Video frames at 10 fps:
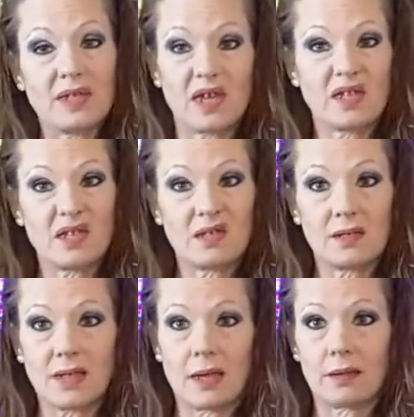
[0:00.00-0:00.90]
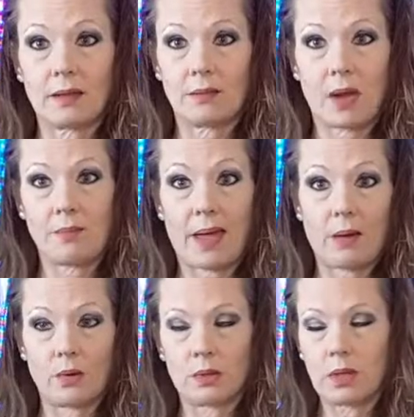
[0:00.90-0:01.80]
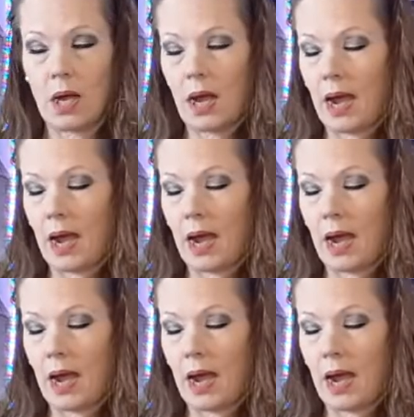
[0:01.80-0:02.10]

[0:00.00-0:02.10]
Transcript: intestines, and then my bowel.